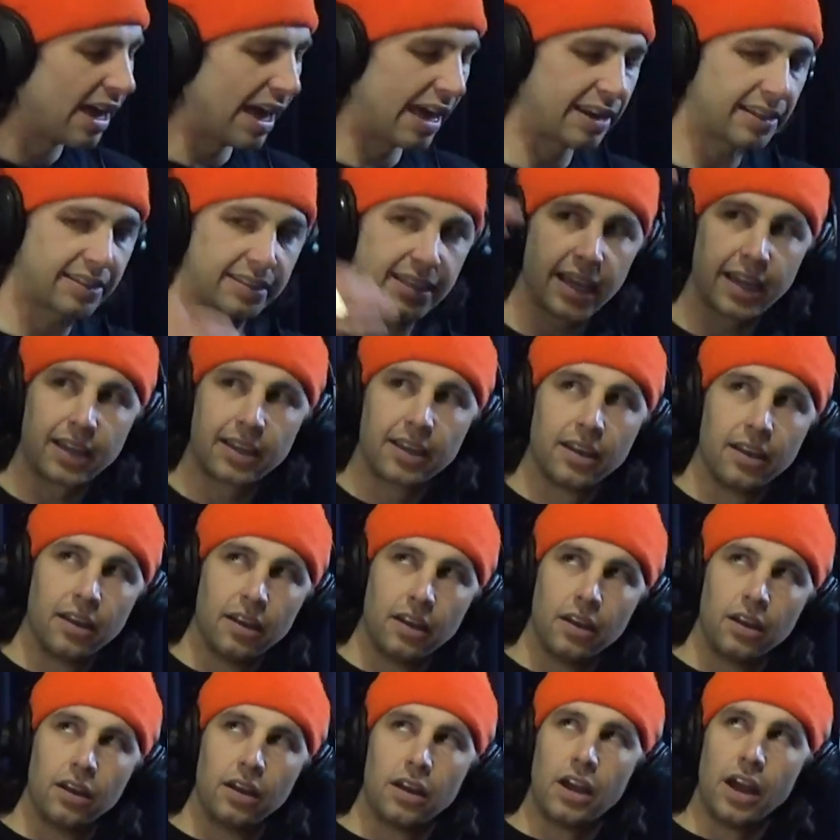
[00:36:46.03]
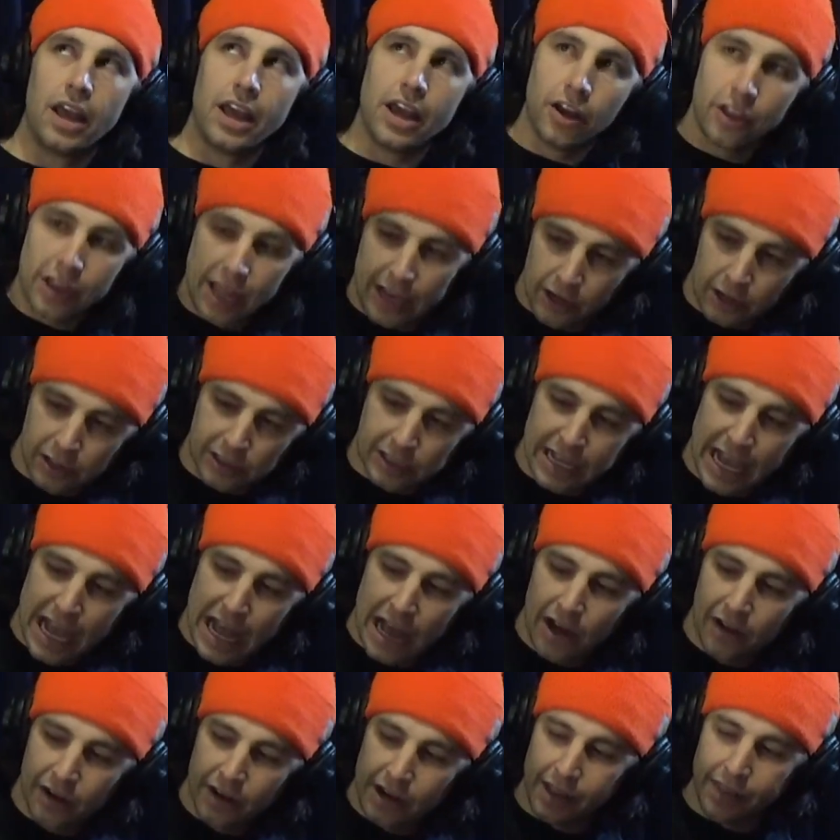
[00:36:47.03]
And it's like a hill that goes
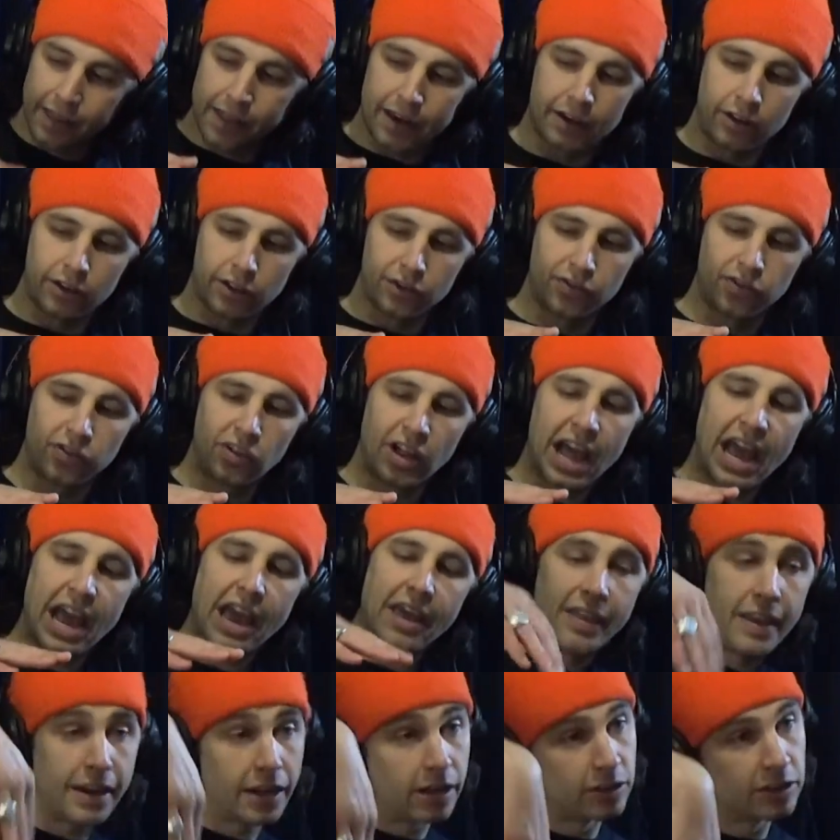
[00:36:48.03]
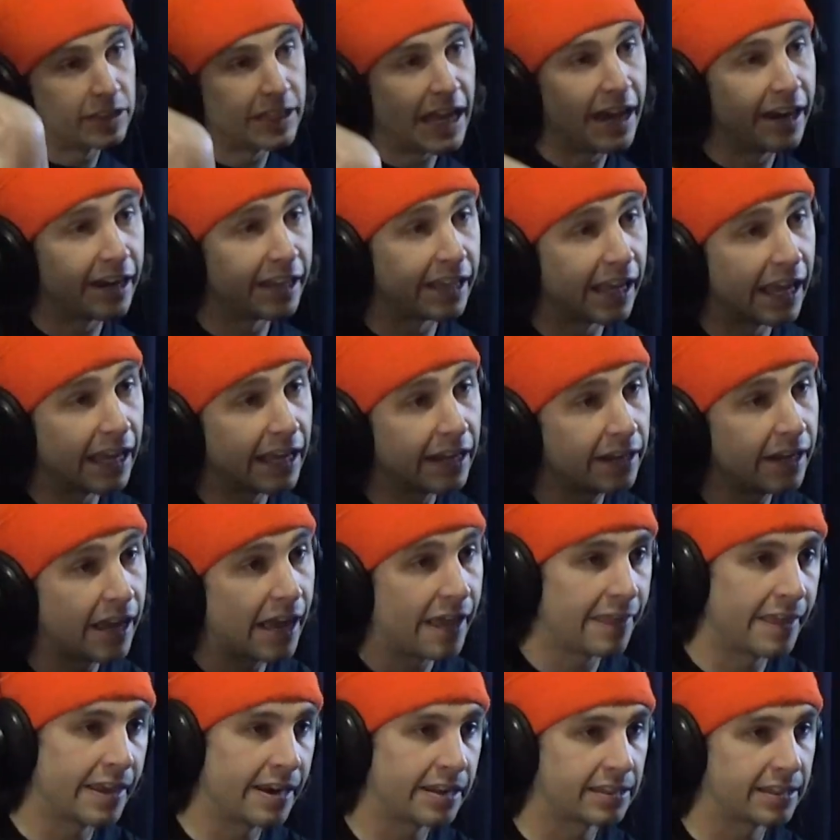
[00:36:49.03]
down and then it goes flat and then it goes down
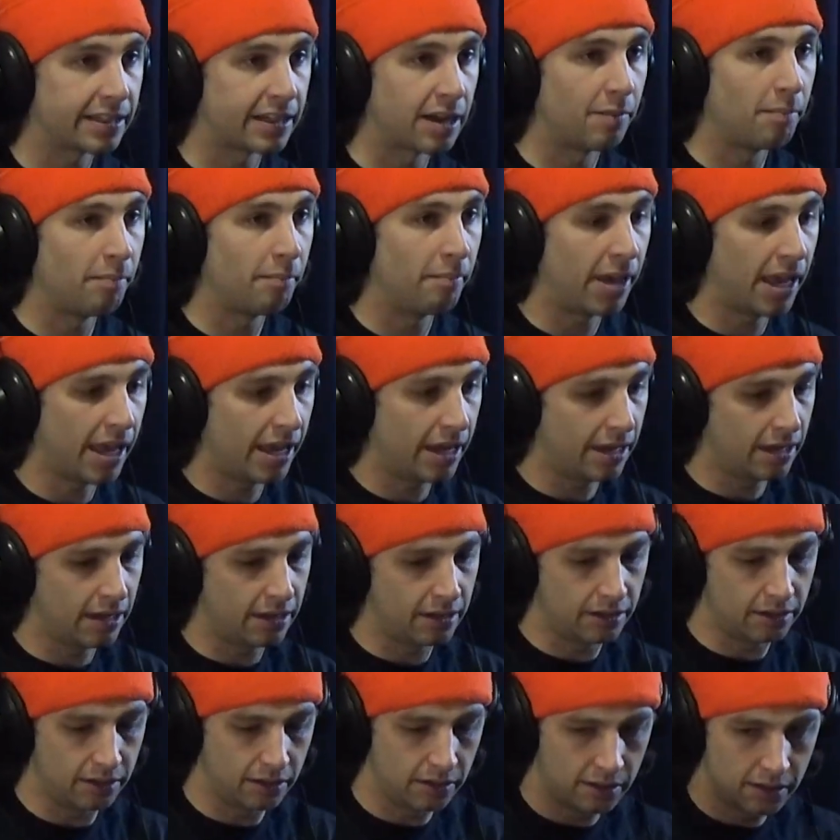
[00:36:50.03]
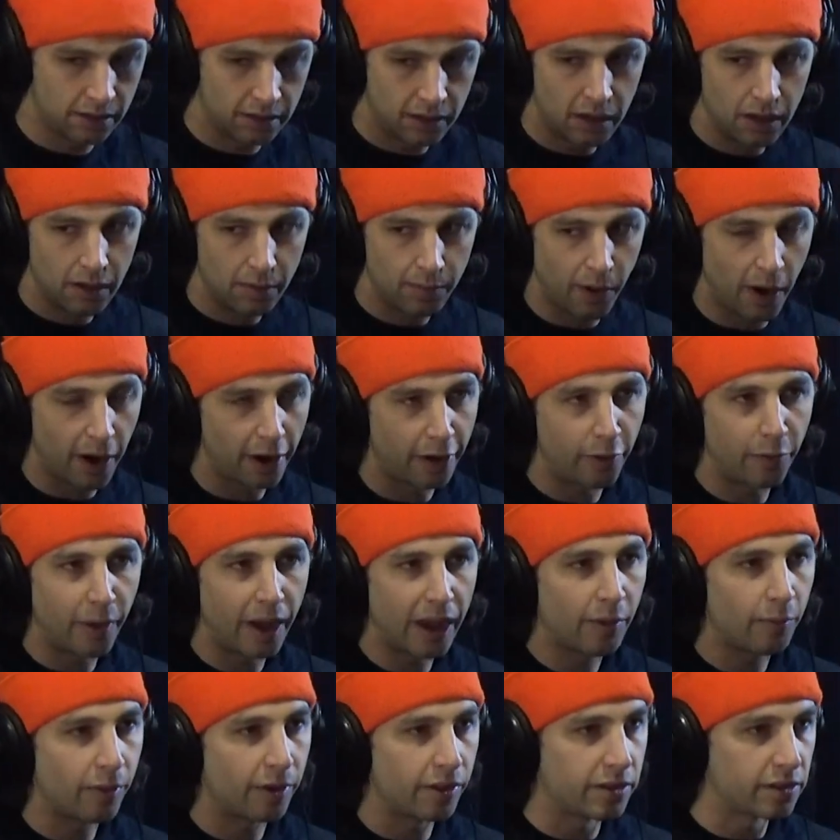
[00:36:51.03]
again. And then it's like a main
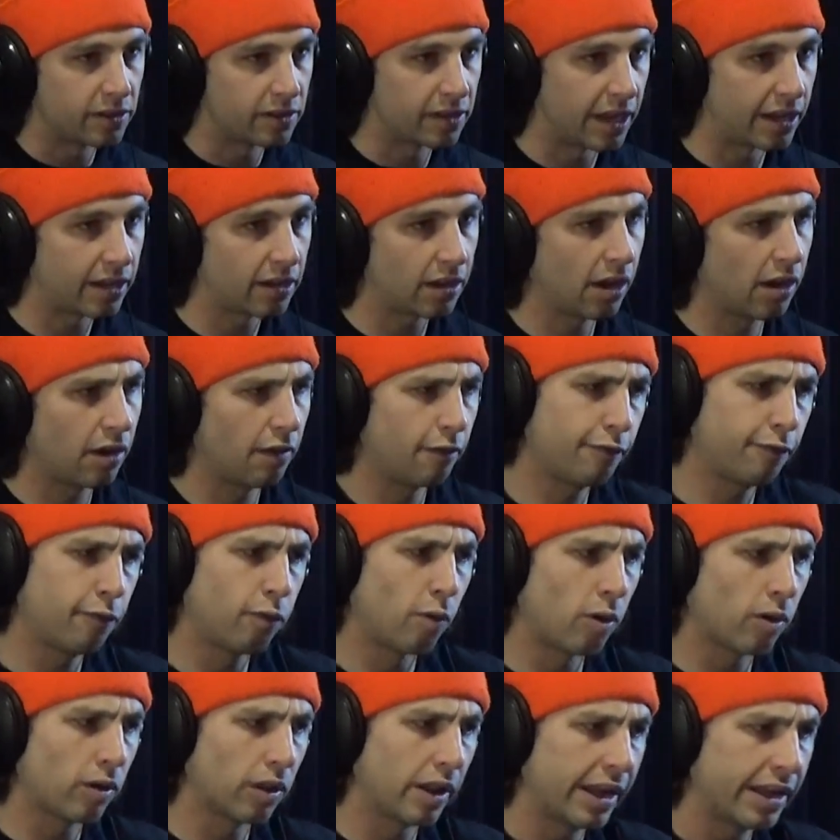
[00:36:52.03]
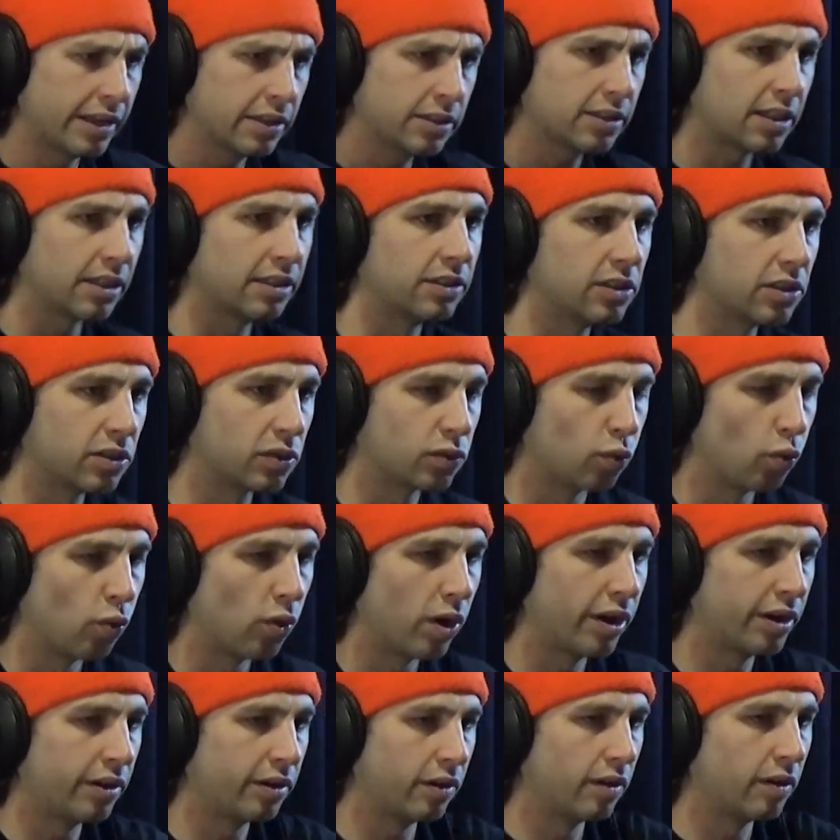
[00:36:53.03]
parkway where there's like 4 lanes in just
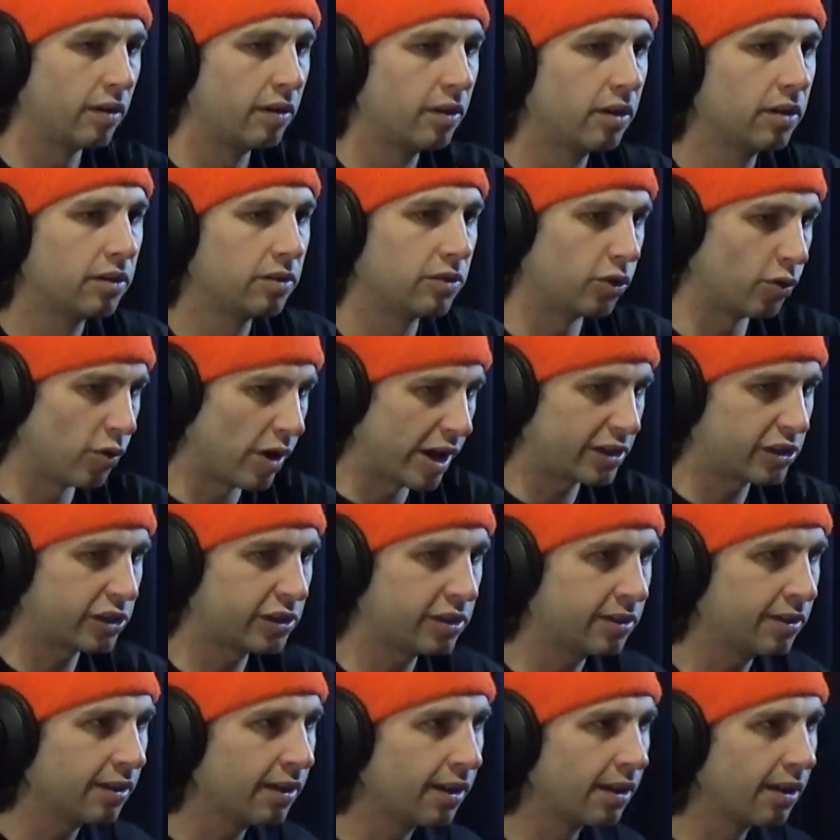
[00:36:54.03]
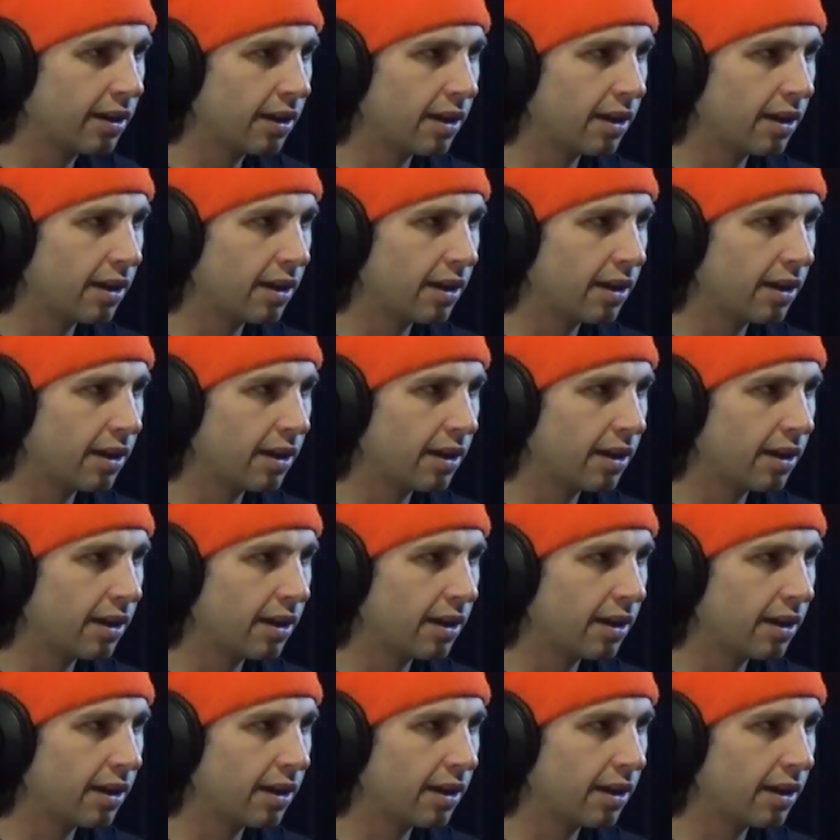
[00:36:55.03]
one direction.